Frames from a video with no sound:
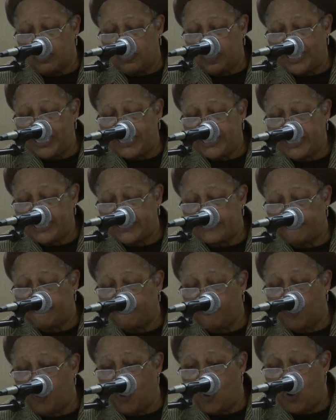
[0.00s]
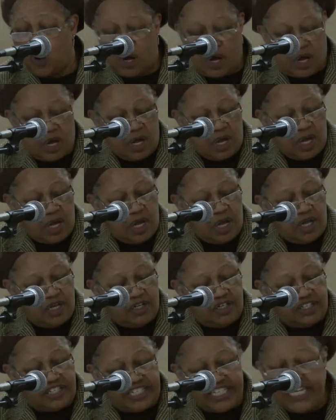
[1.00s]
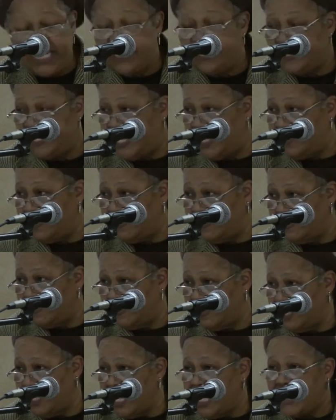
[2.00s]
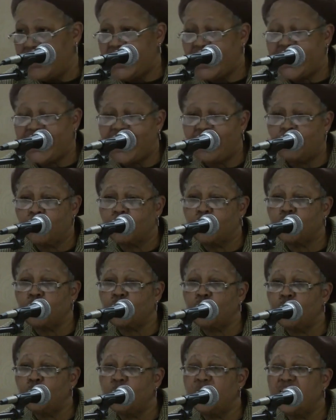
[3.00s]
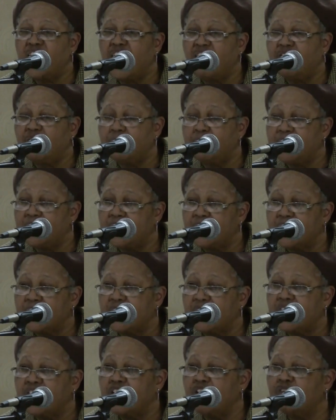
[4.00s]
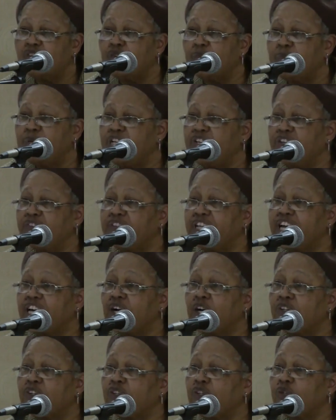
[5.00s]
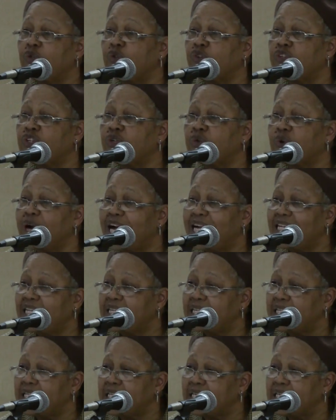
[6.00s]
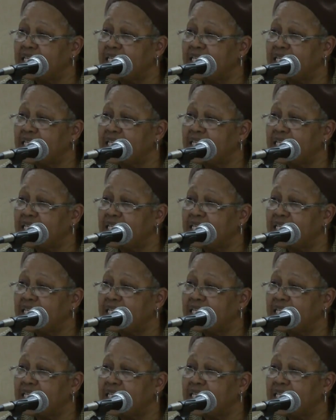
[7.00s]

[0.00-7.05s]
26(4)(c) says they cannot sue the government for breach of their constitutional rights.